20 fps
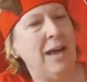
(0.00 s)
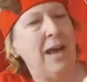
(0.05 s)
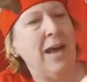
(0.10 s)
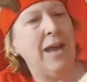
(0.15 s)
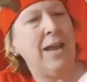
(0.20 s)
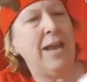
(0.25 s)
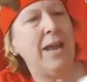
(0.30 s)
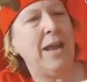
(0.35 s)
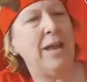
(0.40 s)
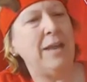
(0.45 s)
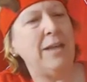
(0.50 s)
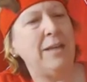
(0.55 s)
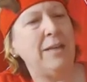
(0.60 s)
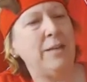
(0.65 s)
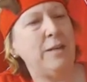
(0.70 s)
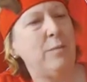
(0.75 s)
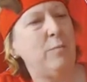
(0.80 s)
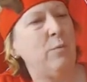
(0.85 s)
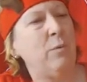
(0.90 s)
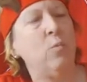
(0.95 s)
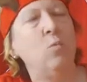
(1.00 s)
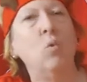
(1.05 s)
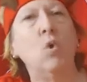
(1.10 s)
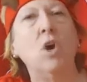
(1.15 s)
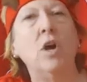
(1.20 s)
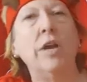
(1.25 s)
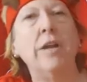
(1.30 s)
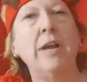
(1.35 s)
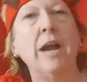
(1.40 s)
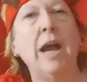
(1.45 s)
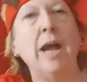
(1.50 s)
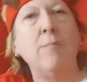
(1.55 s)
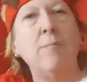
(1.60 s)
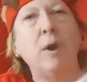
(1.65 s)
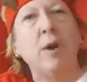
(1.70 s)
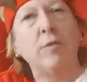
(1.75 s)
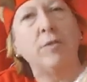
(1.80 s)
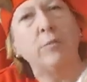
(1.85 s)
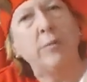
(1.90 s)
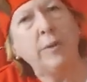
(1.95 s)
I had ended up with one. I
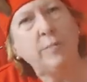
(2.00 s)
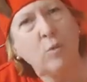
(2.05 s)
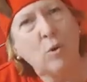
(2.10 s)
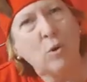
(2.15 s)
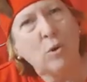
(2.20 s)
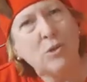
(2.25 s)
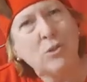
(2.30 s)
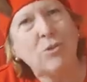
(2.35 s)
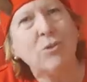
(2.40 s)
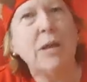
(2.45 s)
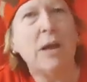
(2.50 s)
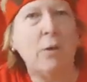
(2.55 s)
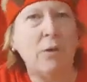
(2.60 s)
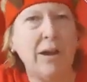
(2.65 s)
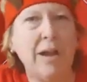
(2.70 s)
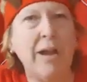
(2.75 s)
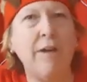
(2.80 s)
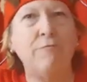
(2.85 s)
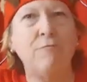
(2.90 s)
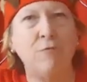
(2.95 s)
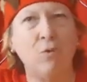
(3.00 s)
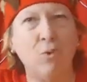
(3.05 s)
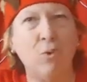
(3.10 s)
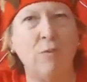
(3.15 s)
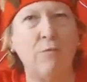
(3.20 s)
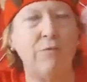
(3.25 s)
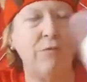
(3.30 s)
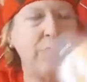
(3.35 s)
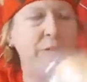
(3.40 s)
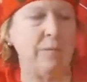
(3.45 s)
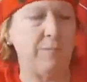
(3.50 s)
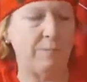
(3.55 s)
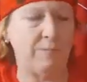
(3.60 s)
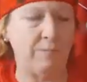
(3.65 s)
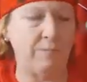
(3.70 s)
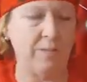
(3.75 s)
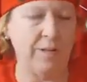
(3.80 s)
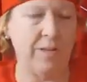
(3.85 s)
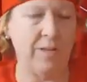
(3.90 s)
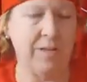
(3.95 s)
bought three more. So now I have four of them.
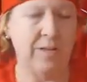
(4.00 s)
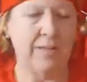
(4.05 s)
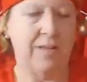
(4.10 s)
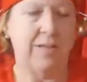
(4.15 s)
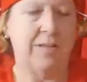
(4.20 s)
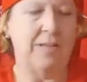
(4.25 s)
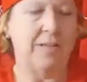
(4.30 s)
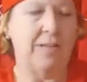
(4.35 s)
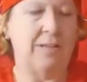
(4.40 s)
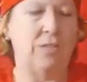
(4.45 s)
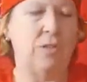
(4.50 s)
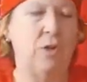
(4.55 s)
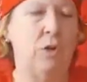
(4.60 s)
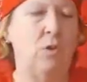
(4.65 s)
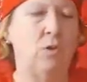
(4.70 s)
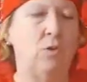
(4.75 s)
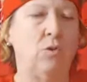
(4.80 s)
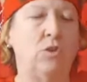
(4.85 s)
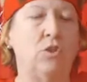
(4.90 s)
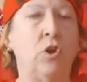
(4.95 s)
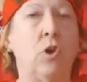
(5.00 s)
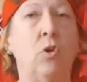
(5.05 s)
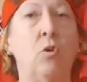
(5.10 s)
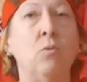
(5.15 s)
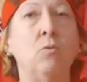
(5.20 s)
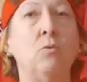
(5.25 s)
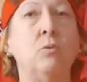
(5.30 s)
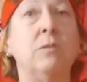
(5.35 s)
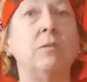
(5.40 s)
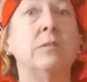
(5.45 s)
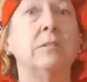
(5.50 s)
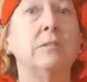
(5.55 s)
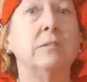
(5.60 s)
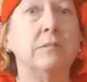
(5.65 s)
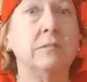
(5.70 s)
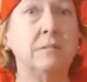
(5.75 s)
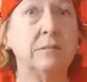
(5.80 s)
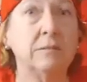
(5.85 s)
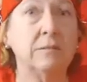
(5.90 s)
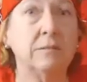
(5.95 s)
So don't
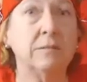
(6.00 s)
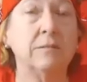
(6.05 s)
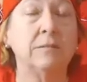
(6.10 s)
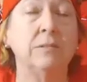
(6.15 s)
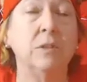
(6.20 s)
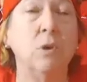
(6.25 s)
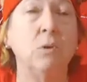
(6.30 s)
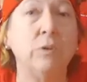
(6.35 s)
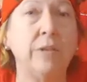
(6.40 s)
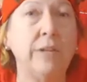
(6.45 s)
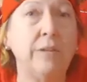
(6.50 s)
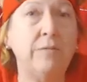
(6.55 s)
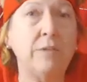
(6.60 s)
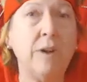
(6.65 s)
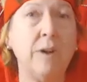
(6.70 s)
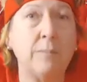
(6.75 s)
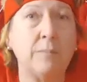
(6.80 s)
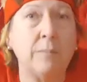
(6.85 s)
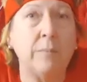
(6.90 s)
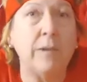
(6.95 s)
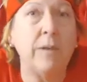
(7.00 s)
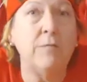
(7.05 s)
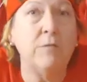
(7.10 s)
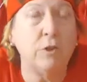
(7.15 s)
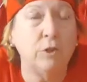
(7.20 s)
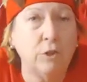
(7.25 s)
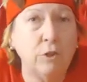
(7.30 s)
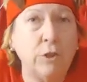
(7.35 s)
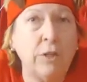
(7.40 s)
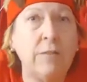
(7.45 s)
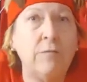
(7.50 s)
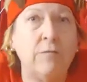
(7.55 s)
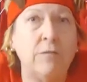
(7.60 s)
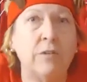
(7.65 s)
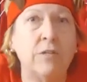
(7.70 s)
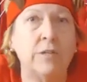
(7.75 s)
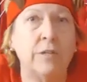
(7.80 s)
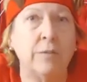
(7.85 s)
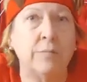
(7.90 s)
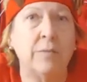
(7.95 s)
don't give up if you're looking for
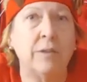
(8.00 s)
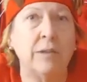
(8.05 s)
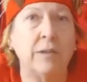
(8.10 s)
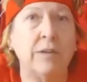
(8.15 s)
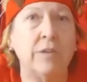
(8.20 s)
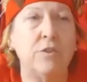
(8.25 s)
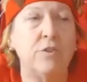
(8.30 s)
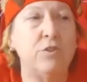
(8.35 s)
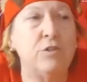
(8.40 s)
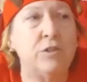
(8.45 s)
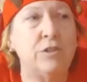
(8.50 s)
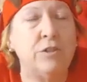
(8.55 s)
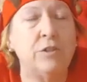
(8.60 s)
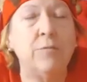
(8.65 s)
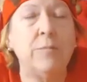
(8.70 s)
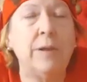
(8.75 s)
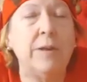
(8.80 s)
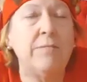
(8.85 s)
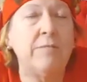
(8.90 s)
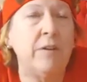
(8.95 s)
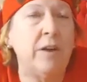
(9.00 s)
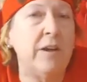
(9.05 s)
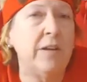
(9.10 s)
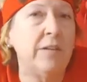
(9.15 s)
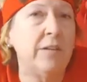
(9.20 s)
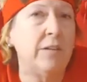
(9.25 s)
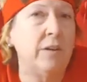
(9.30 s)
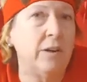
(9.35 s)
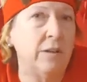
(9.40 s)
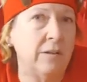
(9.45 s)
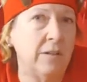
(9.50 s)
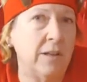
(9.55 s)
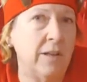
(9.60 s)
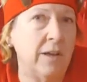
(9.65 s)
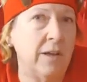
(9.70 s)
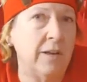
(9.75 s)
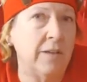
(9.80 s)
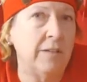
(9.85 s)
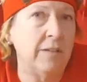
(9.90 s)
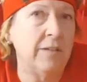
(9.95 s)
something because you still may find it
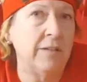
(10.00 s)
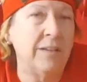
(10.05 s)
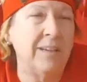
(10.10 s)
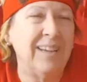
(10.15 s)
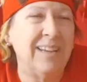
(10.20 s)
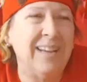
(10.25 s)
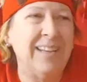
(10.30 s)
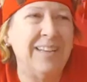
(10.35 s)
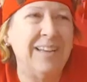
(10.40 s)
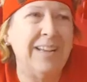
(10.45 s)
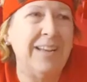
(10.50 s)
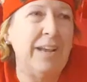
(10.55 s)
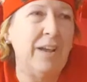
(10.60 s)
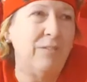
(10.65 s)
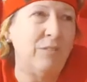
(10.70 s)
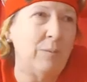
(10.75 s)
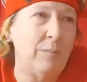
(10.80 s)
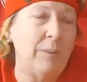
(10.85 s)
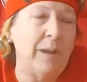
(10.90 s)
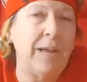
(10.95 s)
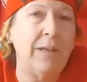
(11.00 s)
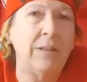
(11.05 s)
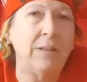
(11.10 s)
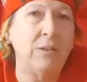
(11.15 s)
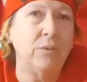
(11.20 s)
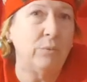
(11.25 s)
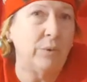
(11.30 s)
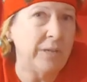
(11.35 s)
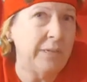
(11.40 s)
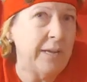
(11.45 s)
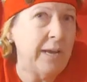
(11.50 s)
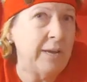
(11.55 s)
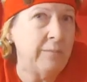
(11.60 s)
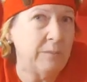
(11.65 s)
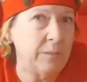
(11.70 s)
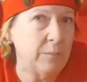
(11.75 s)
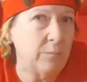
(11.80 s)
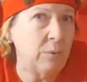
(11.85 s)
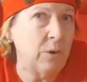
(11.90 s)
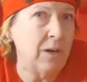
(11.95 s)
online and not have to pay three
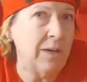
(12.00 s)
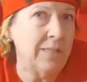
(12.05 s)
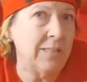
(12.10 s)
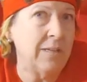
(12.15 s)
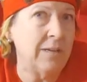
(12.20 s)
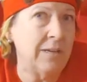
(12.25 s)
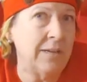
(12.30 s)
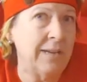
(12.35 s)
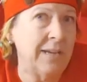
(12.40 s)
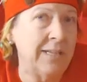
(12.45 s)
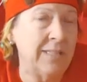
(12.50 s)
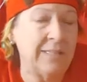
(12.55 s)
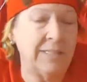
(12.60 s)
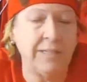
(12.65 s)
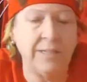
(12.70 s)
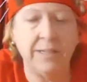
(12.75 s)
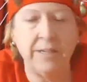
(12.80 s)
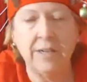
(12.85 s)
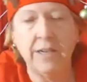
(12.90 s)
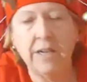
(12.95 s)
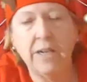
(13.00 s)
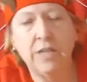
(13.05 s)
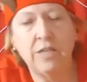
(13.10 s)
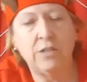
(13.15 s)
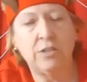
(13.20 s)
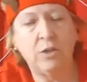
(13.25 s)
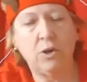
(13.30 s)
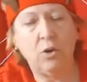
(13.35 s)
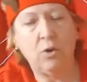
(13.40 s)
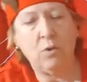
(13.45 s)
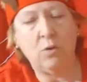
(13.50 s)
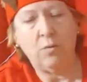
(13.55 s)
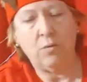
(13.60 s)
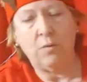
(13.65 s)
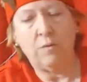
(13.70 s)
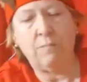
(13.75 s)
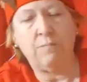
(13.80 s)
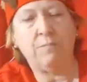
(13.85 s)
times the price on Etsy. So